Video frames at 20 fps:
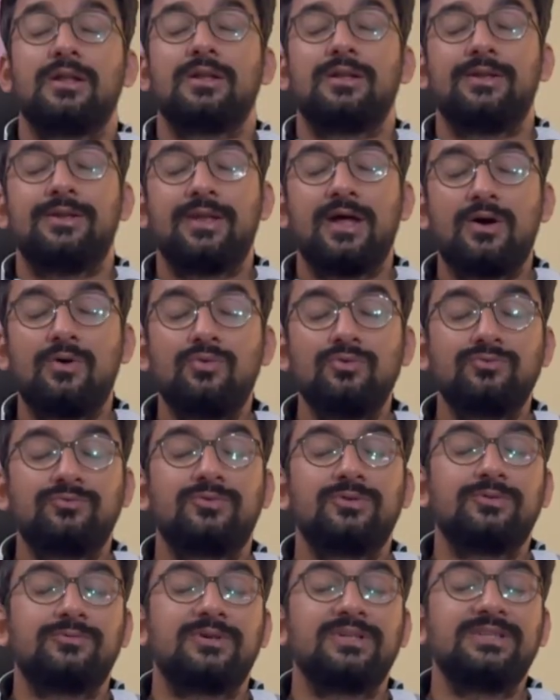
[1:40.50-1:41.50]
Now,
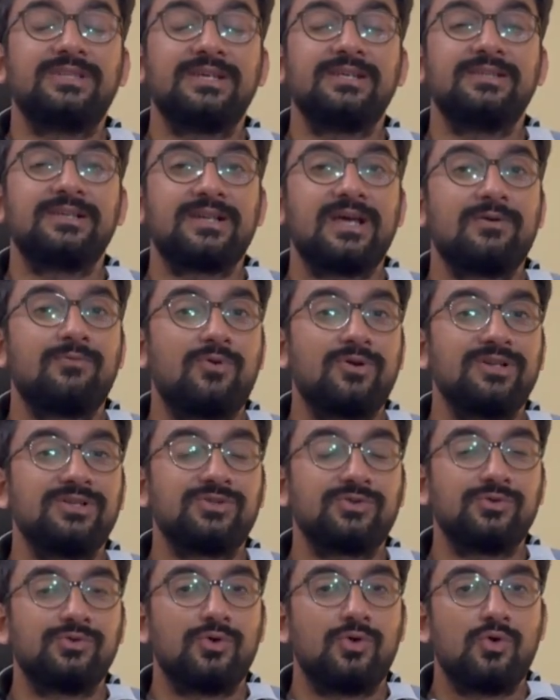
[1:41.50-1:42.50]
one thing that I wanted
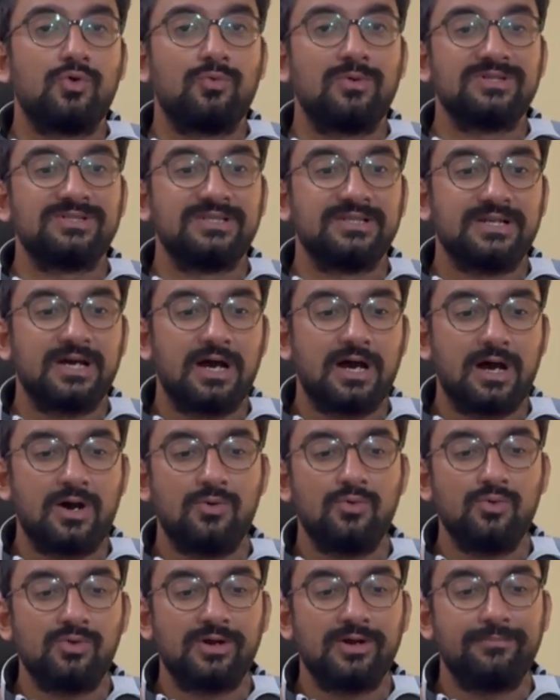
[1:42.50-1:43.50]
to know was that
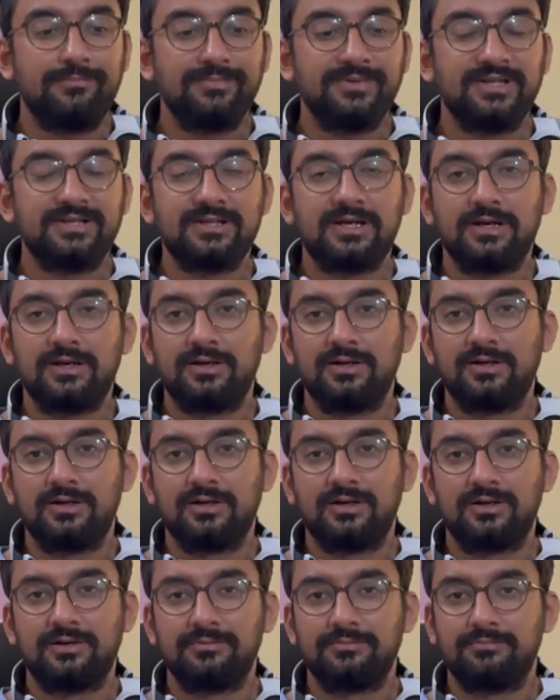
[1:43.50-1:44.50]
how come that
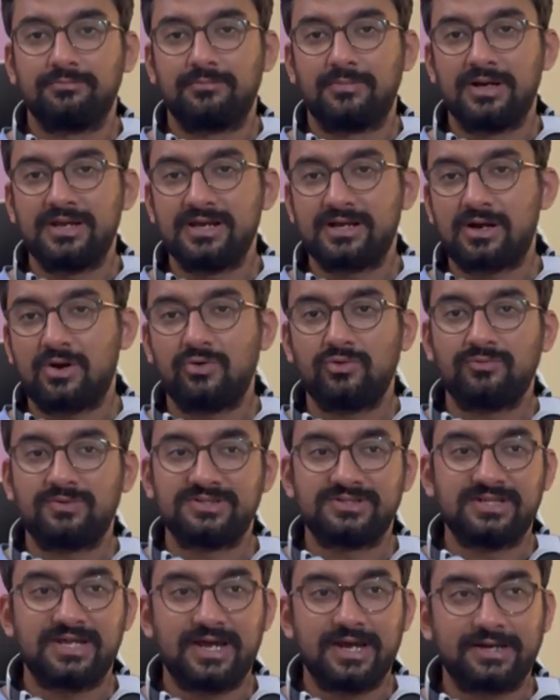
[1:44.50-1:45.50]
uh, my account
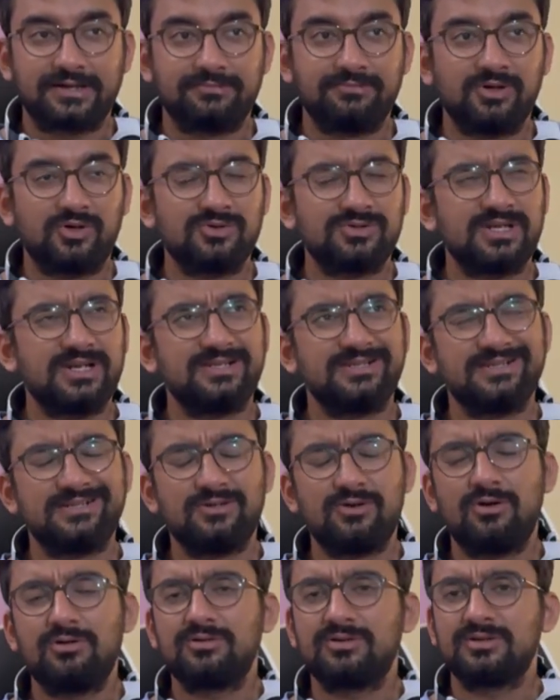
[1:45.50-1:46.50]
was hacked? Because I did
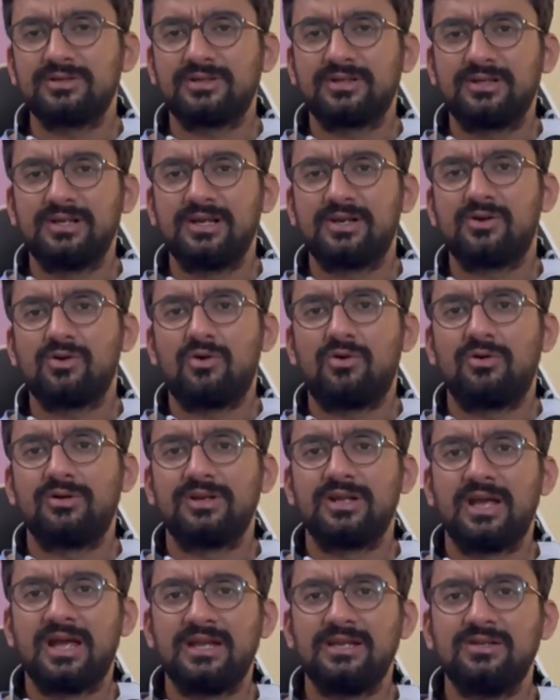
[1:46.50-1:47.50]
not click on
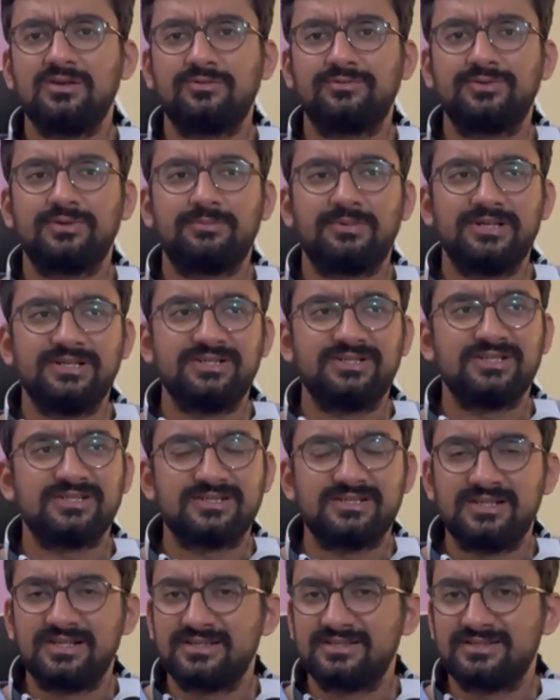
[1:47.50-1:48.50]
any of the malicious
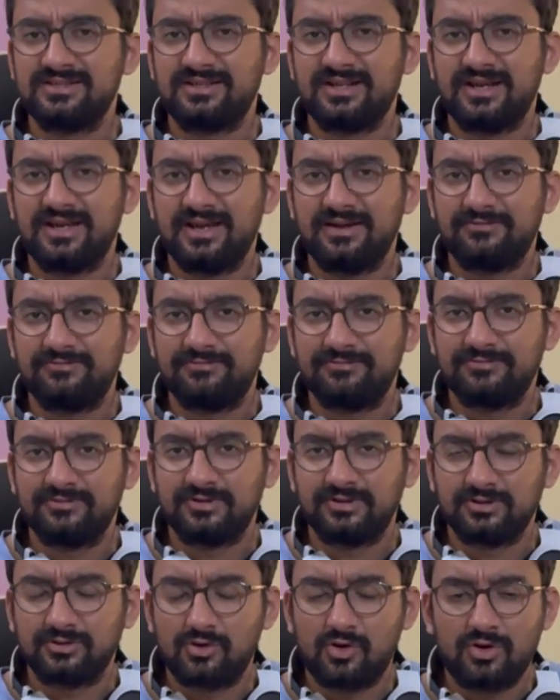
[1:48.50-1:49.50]
links that I have
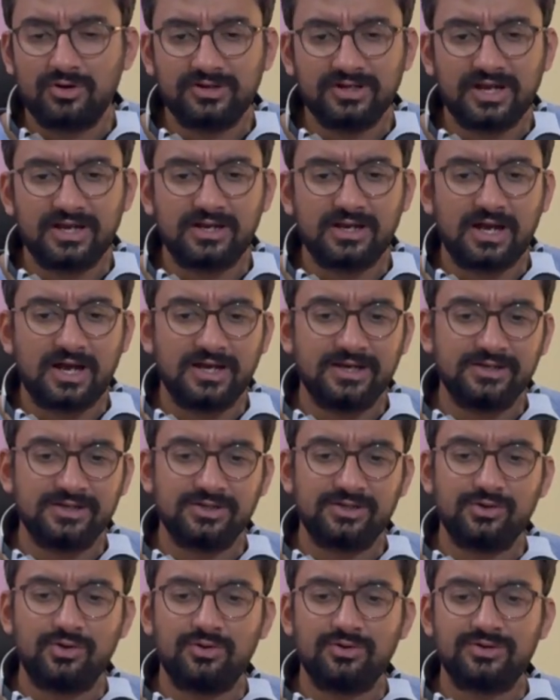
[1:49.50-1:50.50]
uh, got, and I
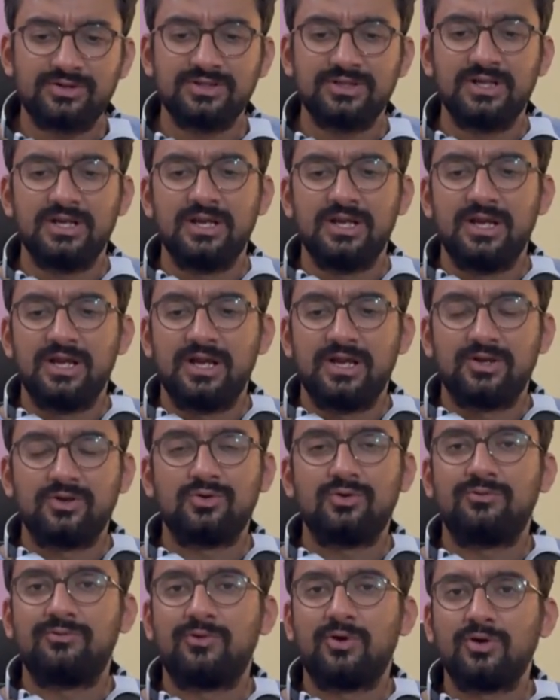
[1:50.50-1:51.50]
did not, you
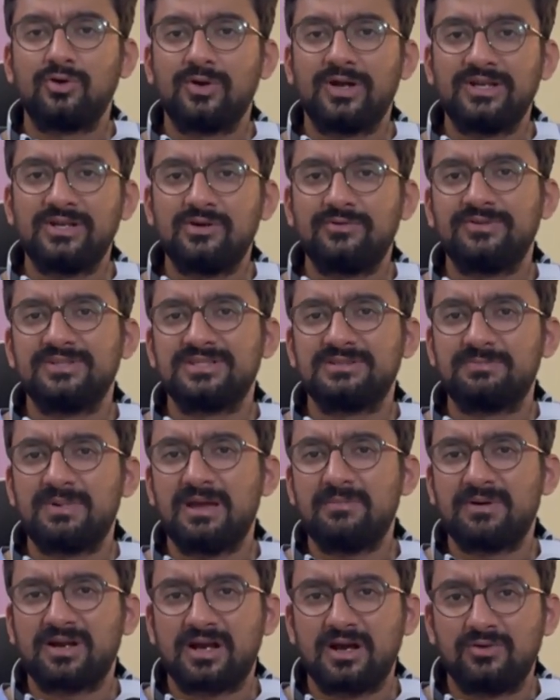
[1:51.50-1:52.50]
know, follow any of the
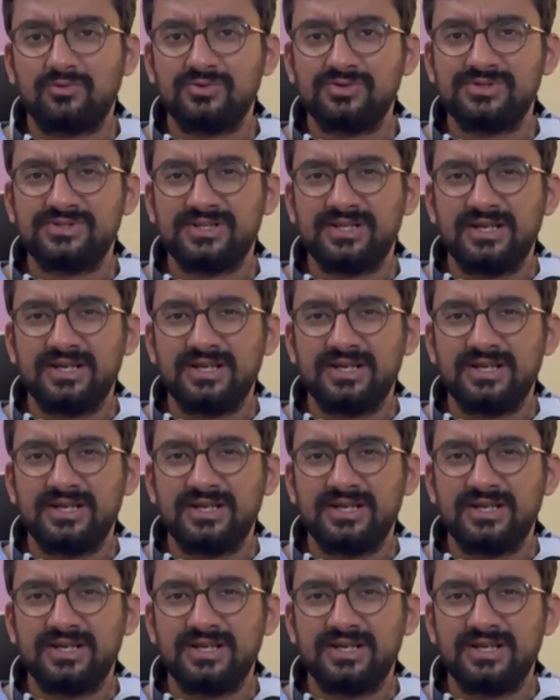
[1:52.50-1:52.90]
spam accounts